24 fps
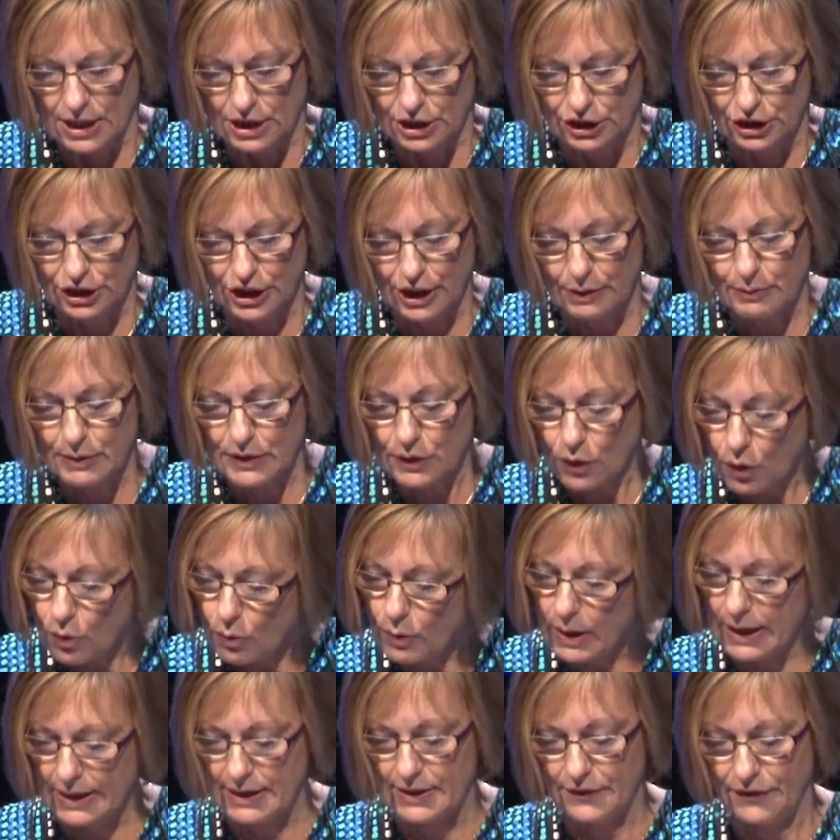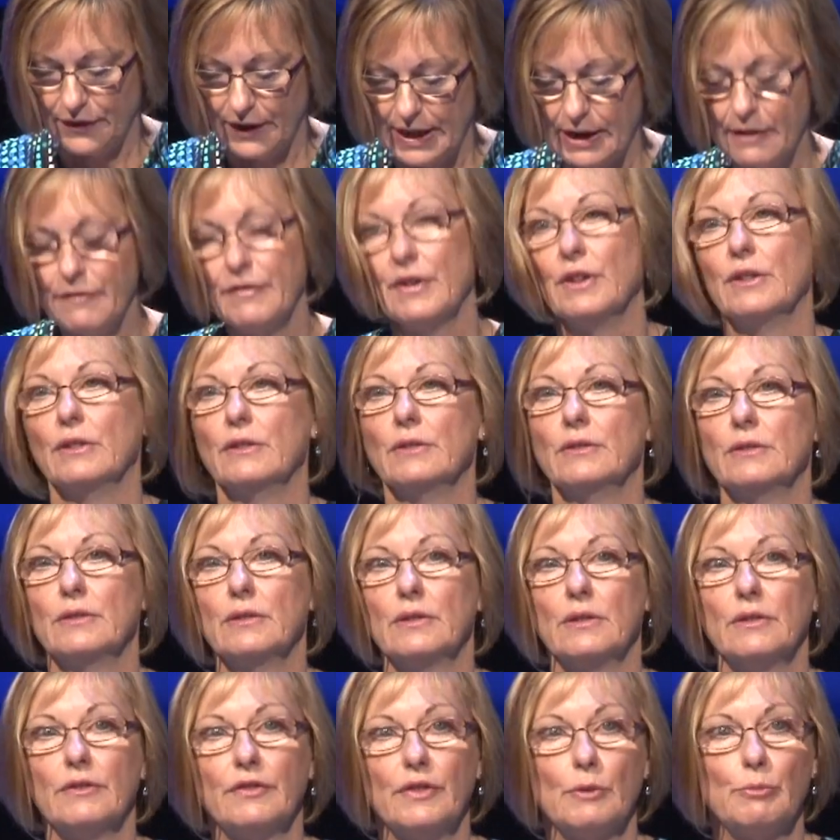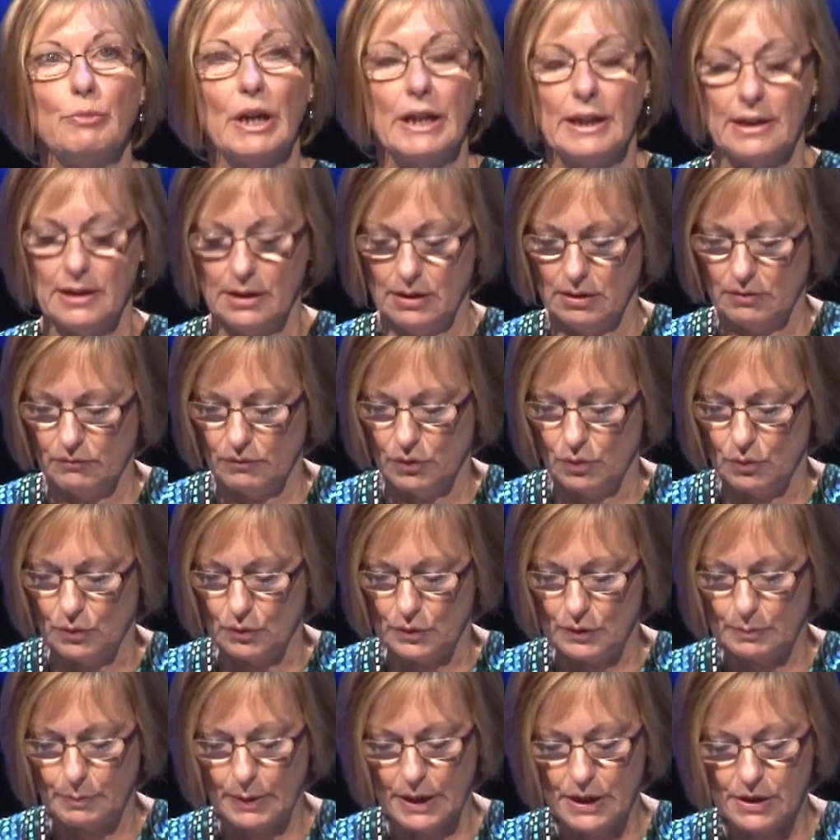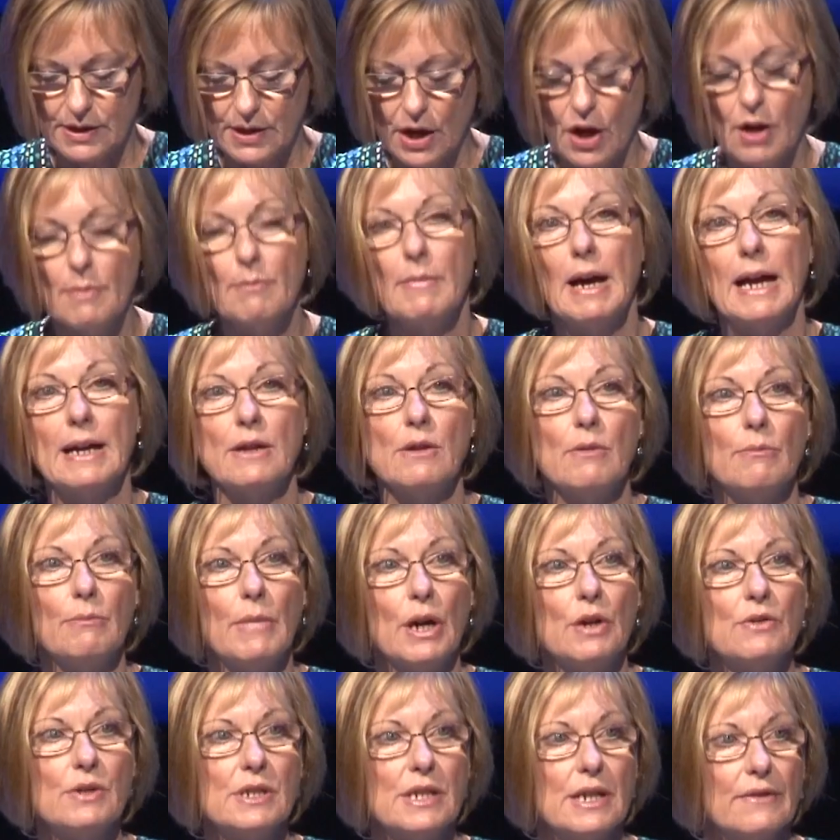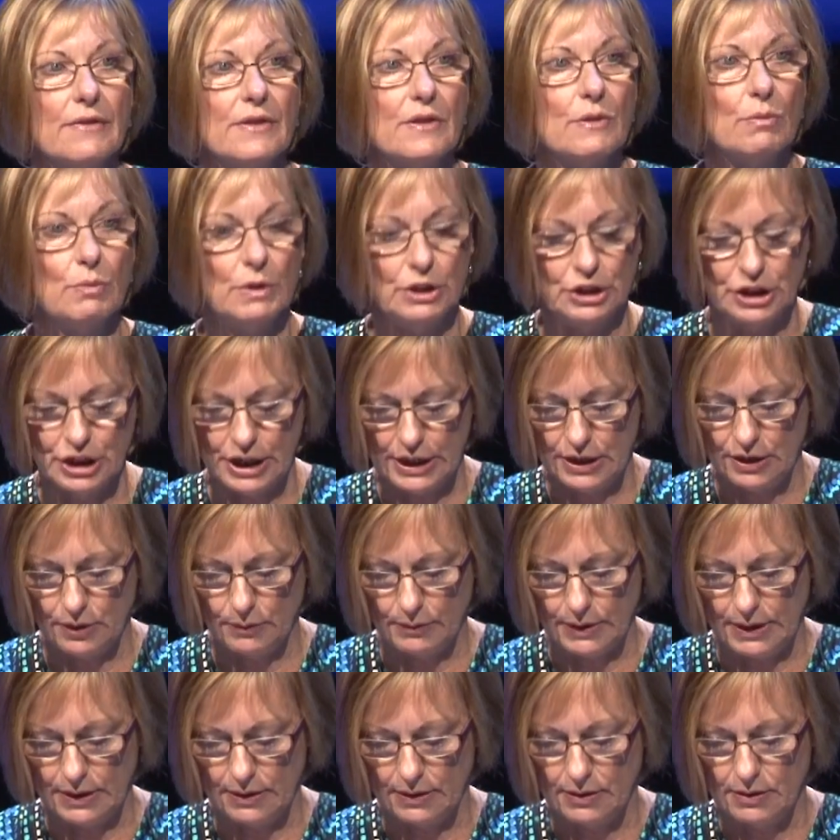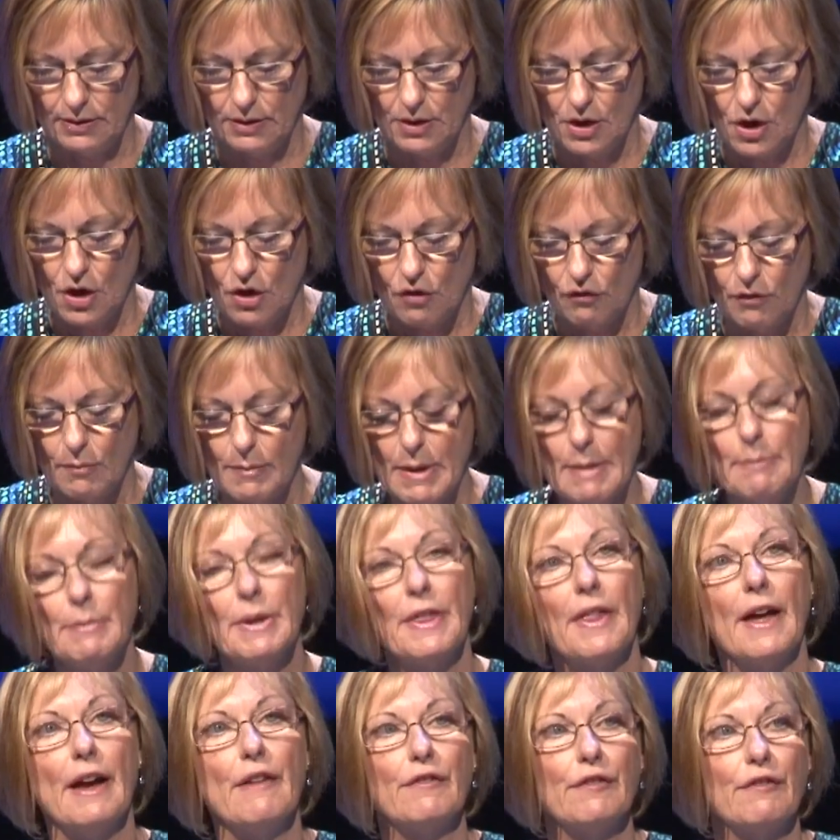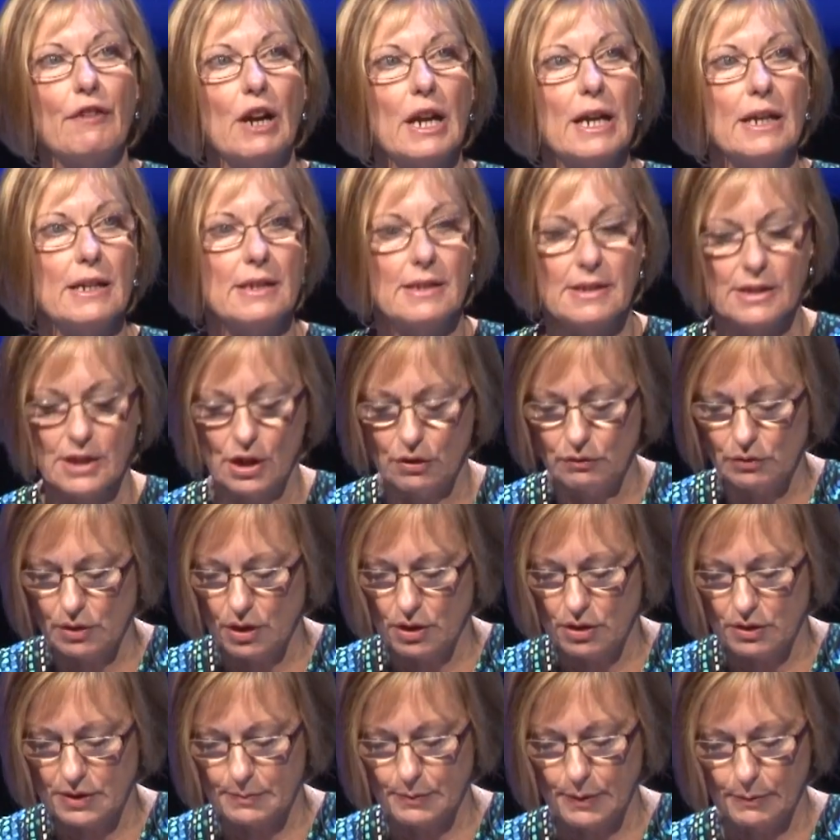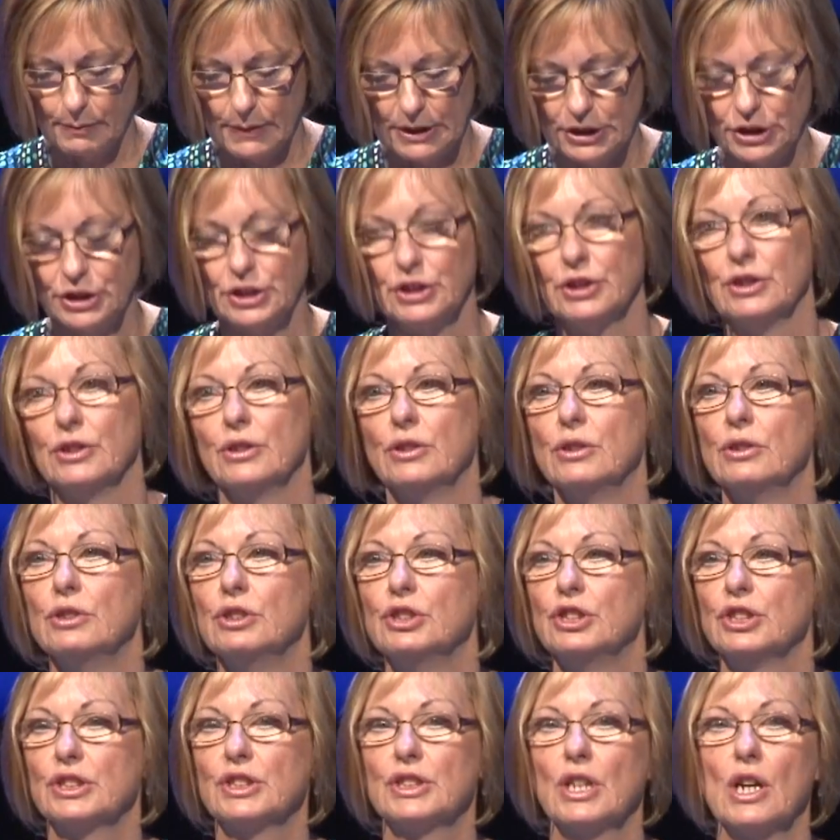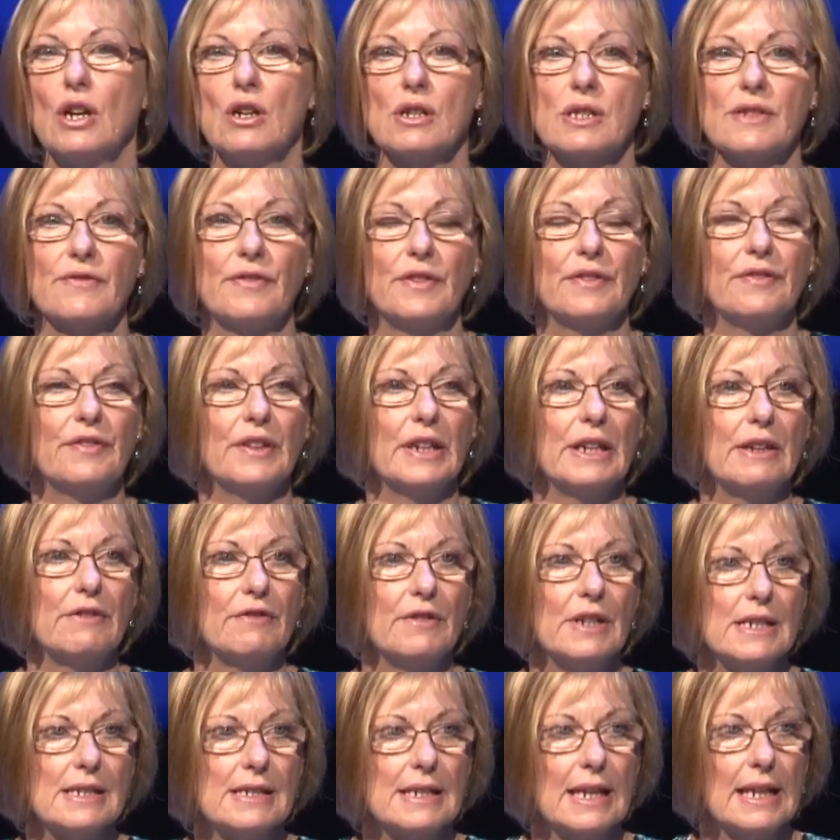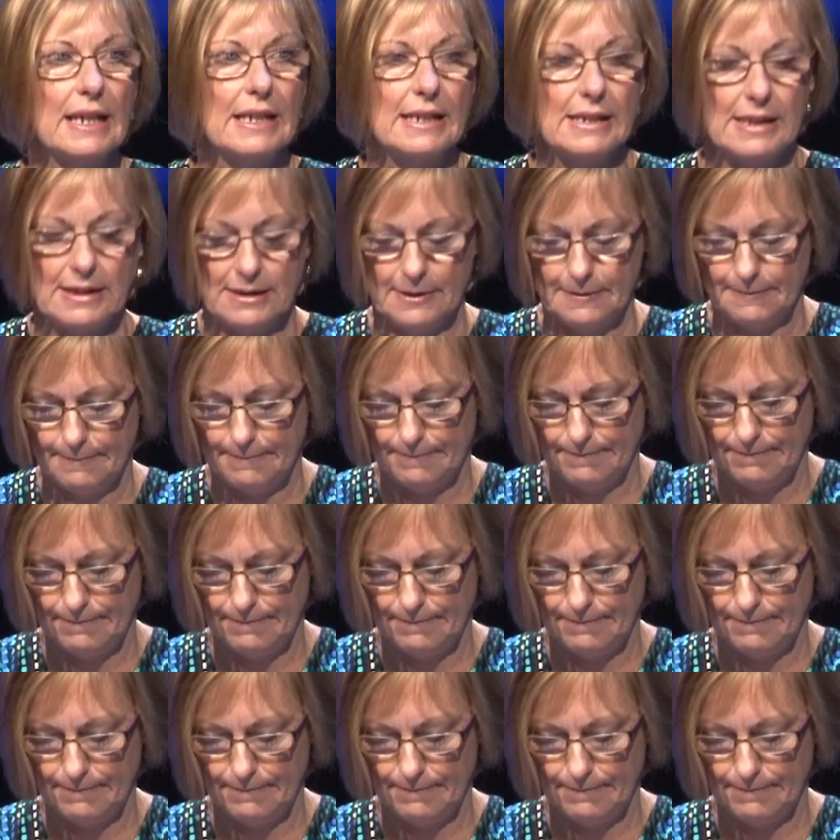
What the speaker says: She was always forgiven for breaking the rules because her motives were genuine. Remember that phrase, don't ask permission, just ask for forgiveness later.